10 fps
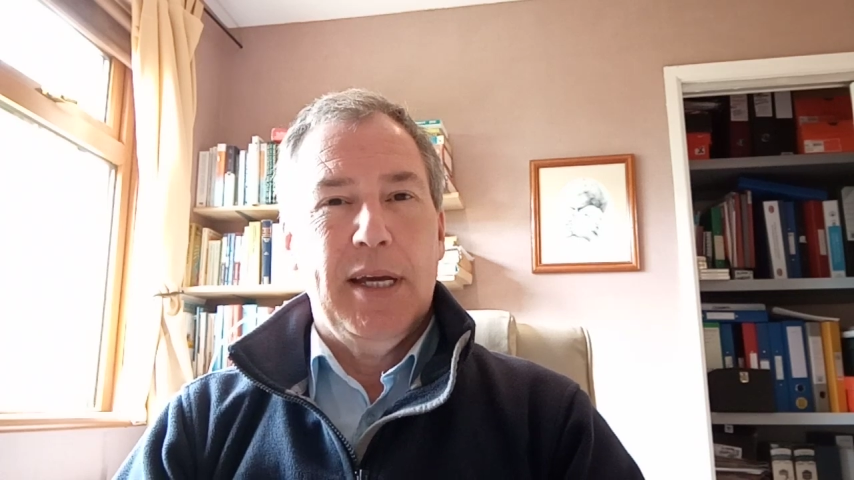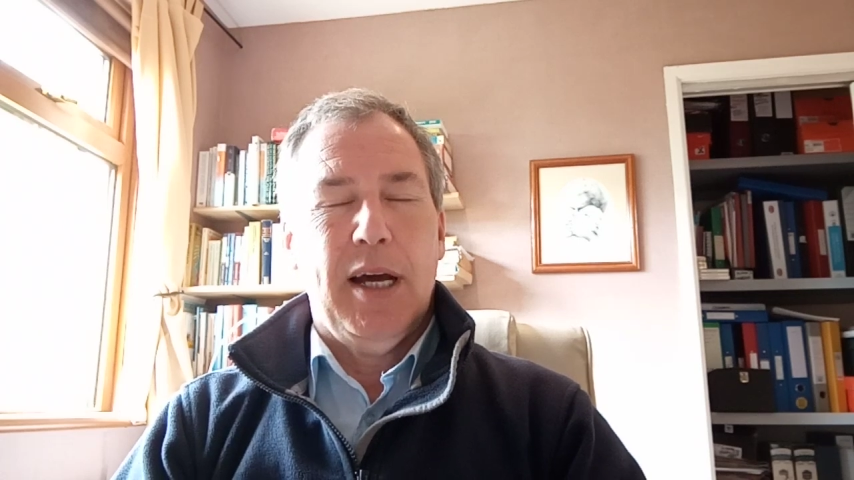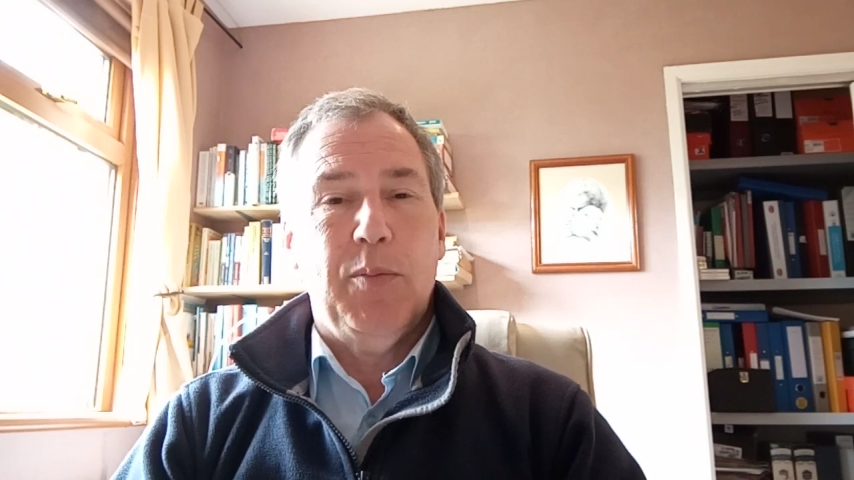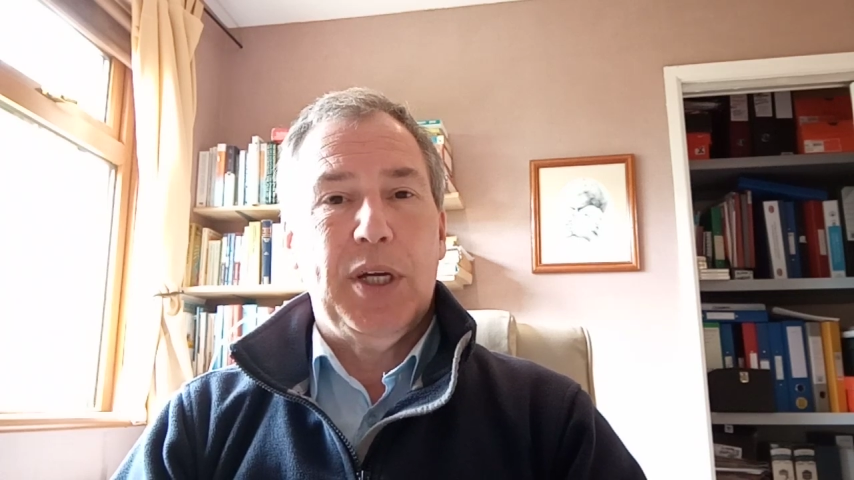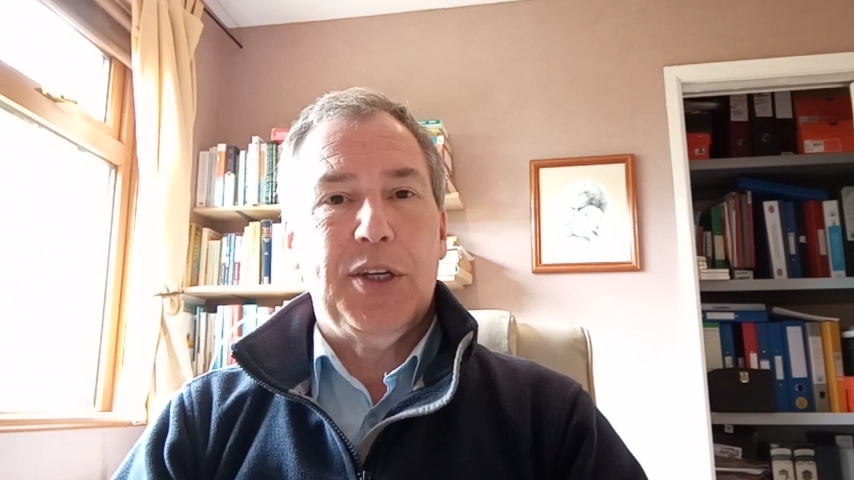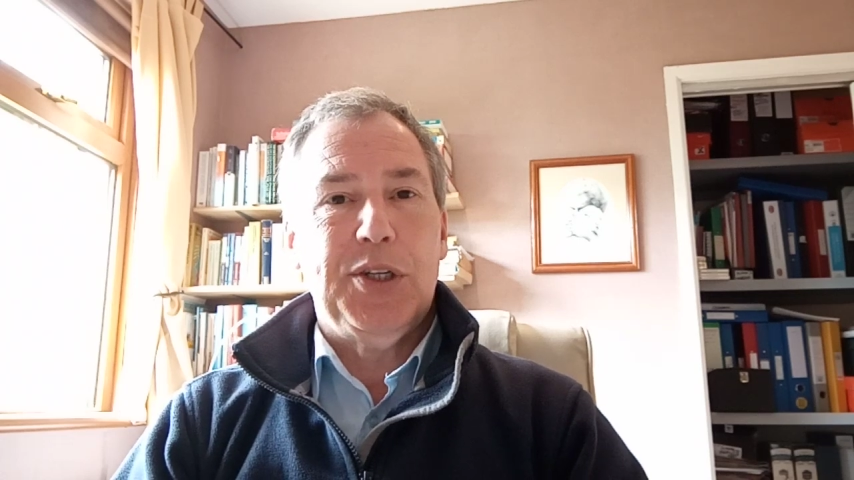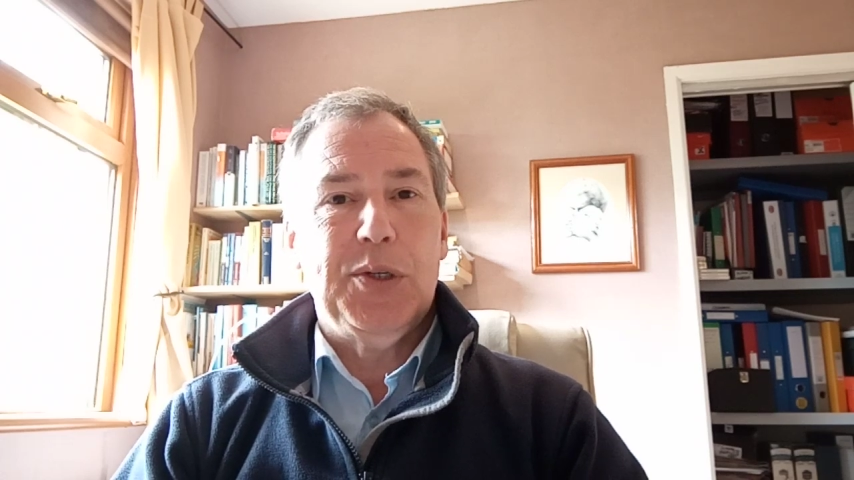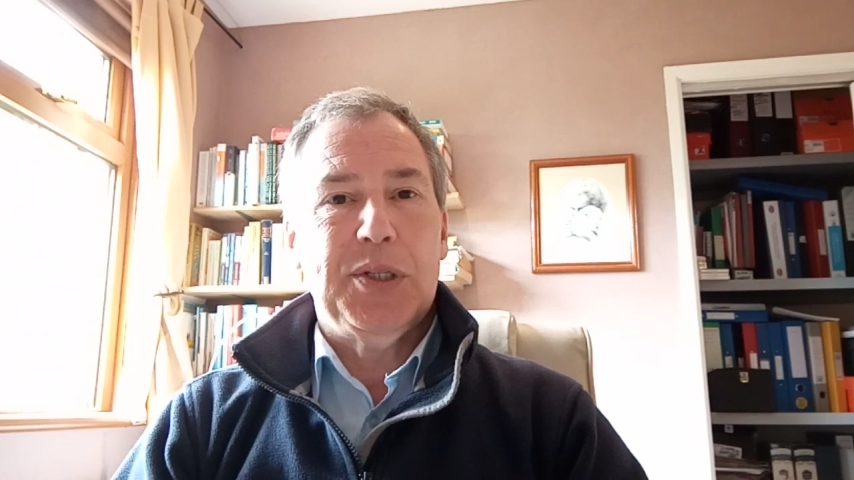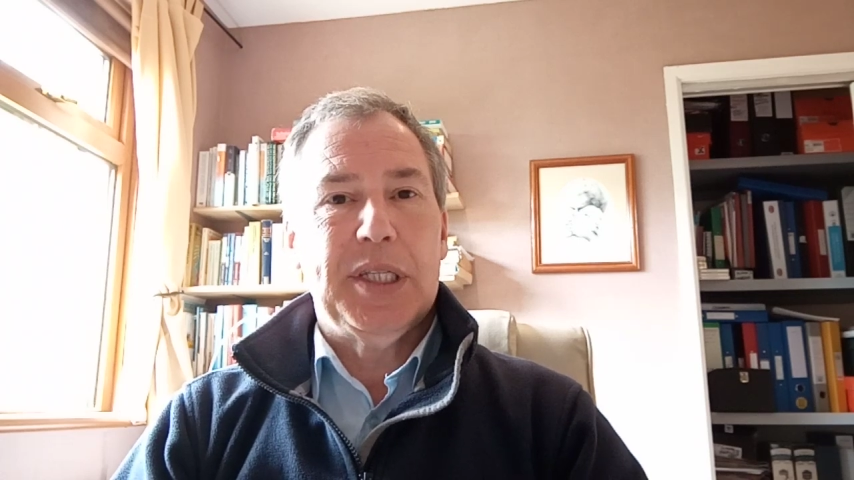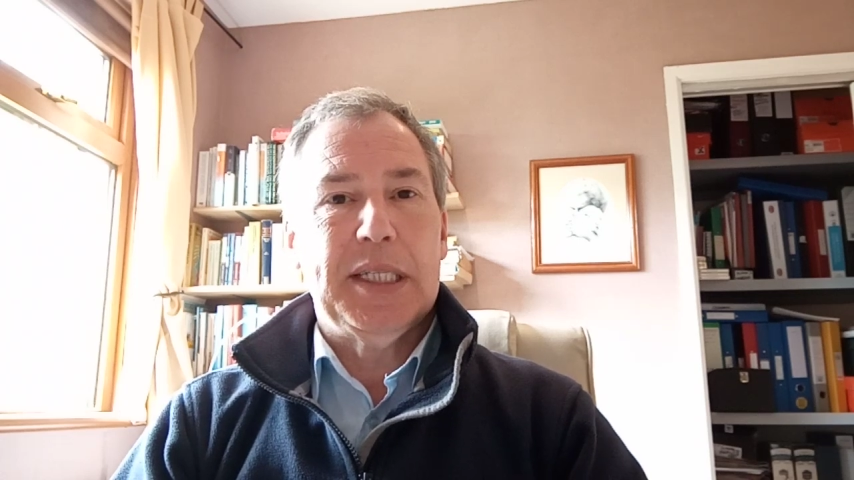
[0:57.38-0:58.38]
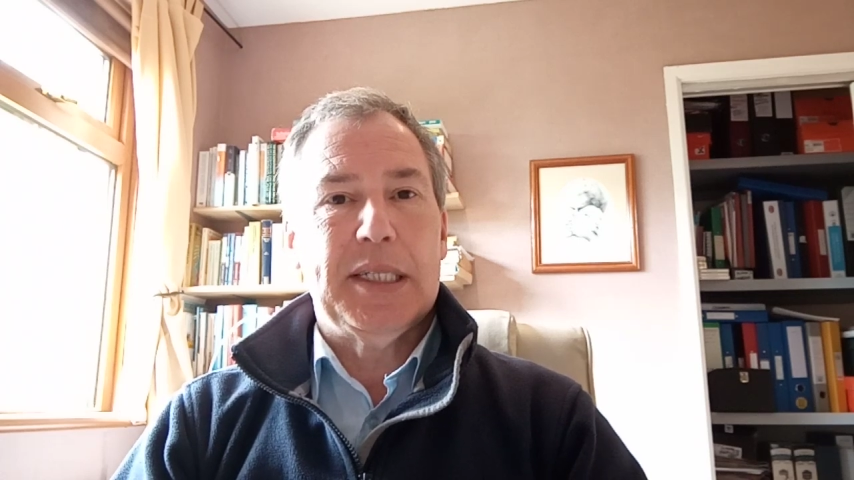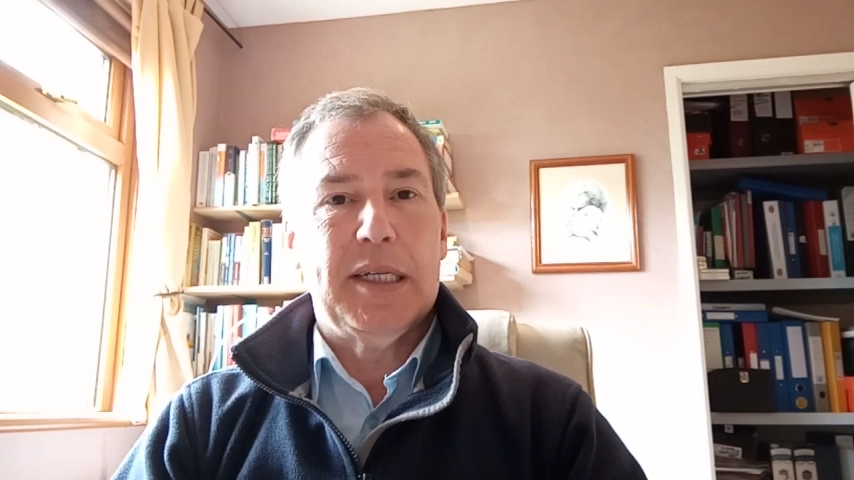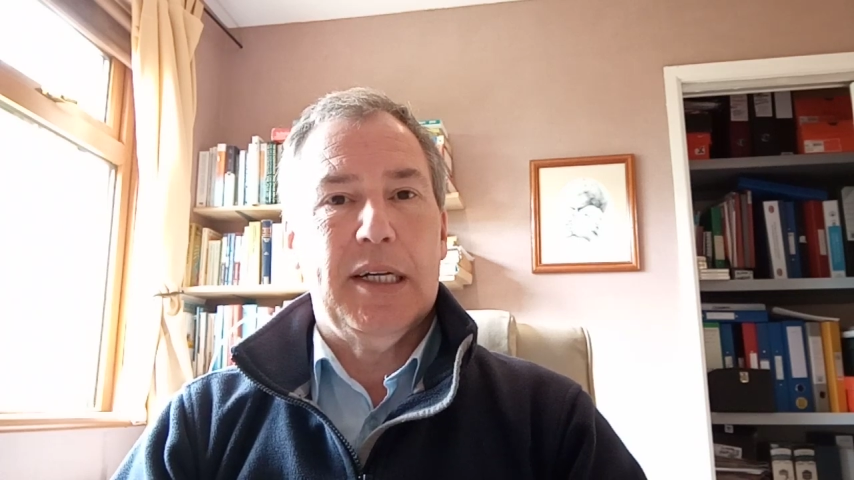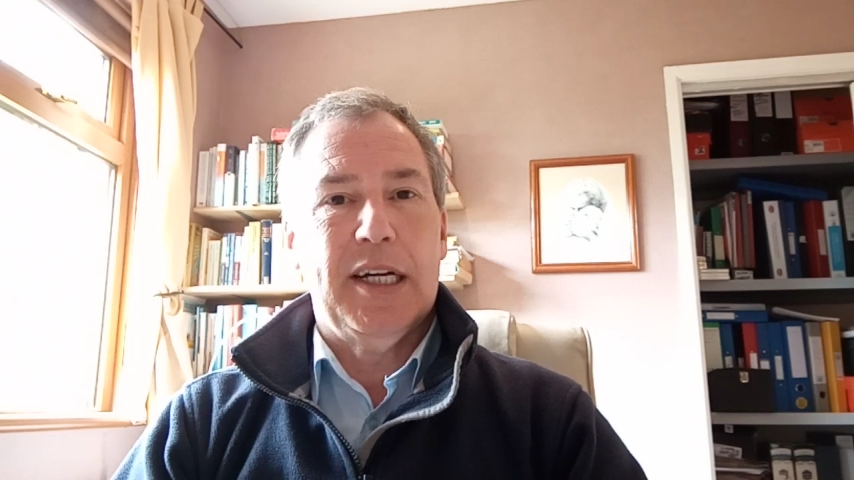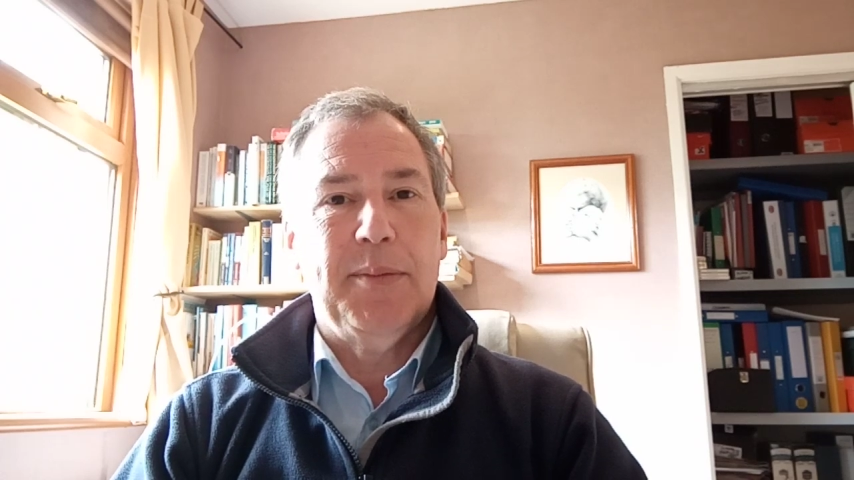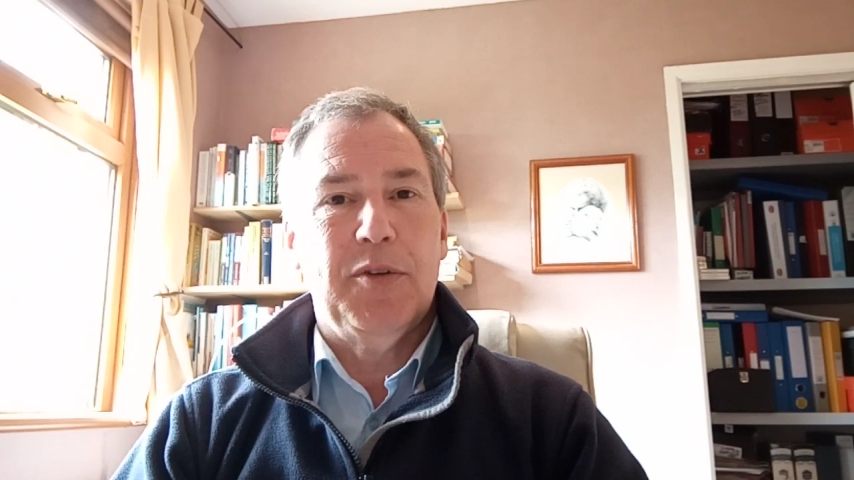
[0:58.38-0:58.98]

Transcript: And we can use this time